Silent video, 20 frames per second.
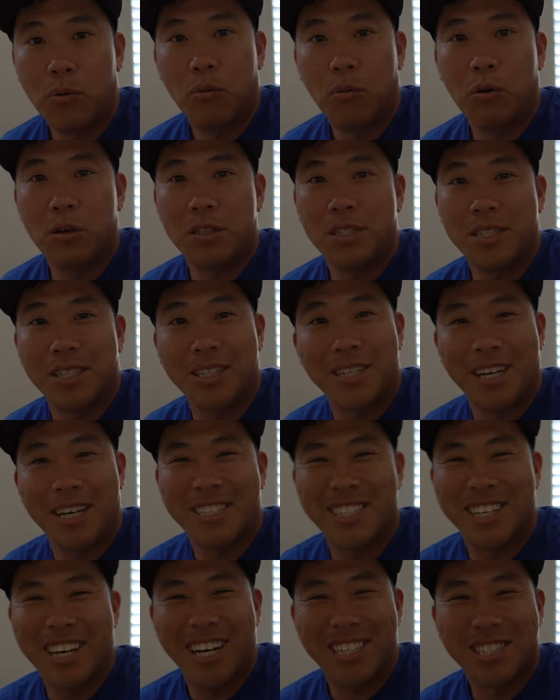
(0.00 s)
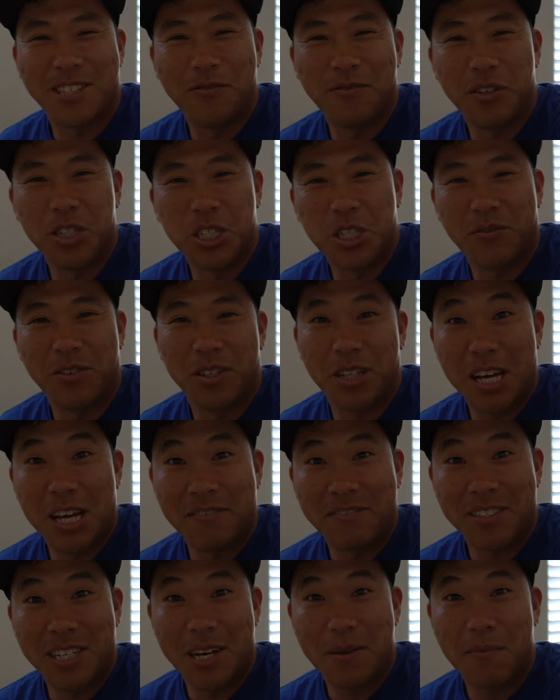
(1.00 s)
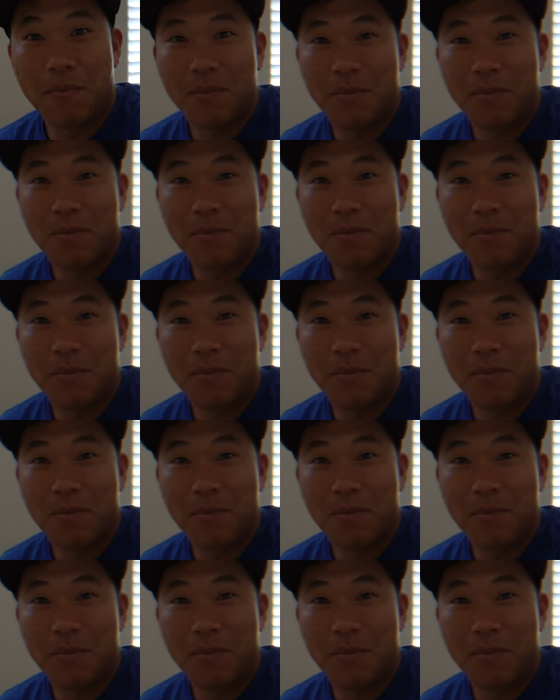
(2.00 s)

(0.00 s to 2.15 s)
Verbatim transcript: What does it take to catch a fish of a lifetime?